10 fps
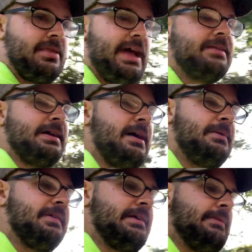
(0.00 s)
that time,
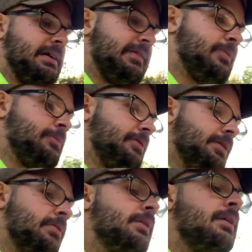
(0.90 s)
it seemed like a super
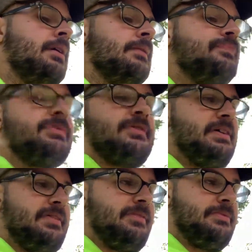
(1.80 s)
deal.
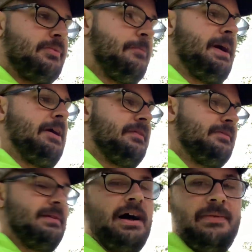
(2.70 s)
Since repair is
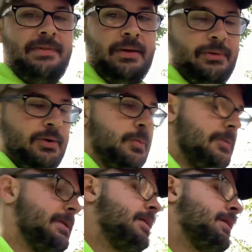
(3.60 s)
not so super.
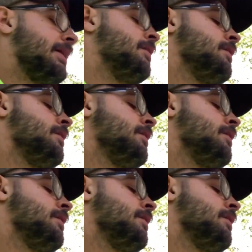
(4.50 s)
But anyway,